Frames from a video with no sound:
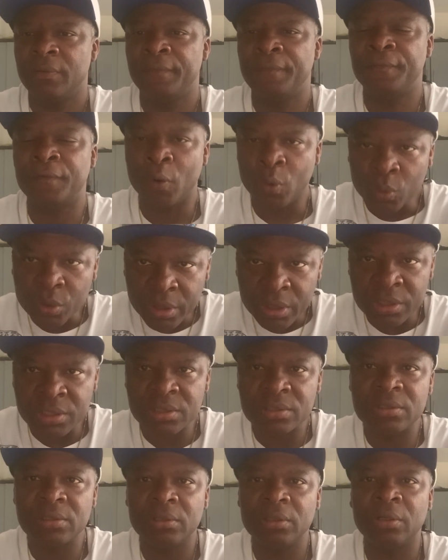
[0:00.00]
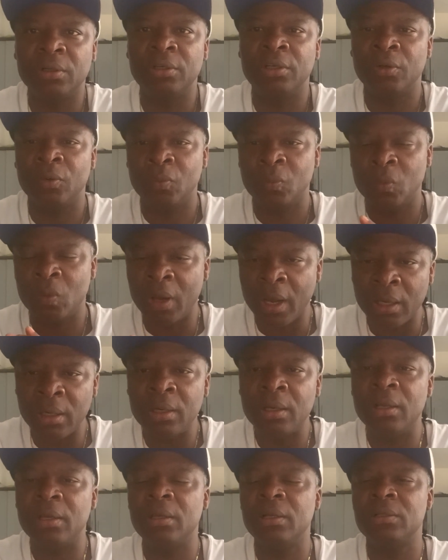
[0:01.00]
focus on the
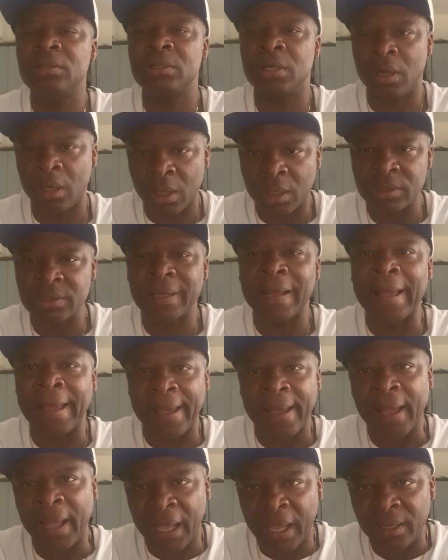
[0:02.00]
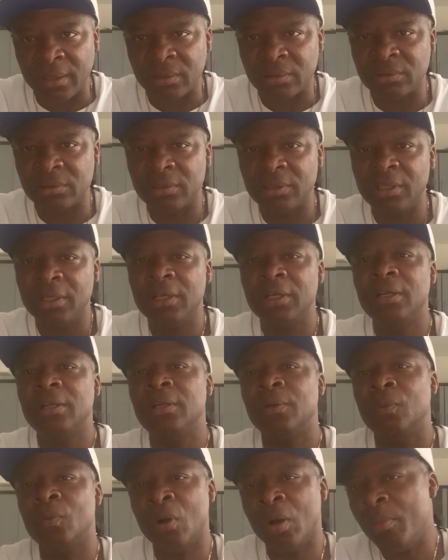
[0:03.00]
one task at hand,
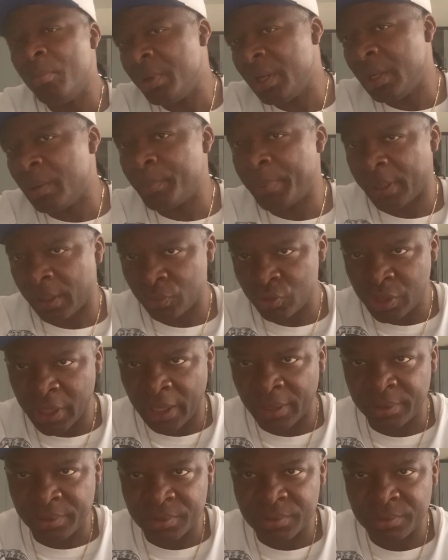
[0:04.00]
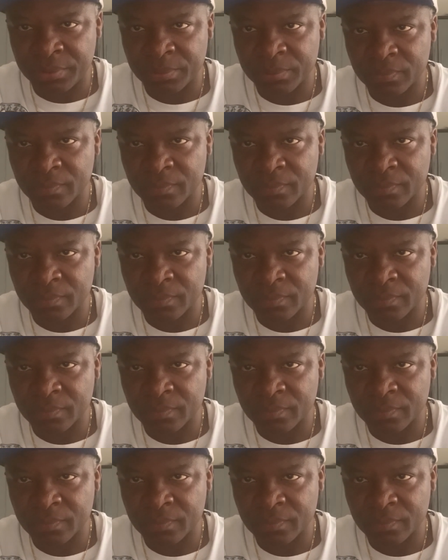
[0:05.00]
the £1 million challenge.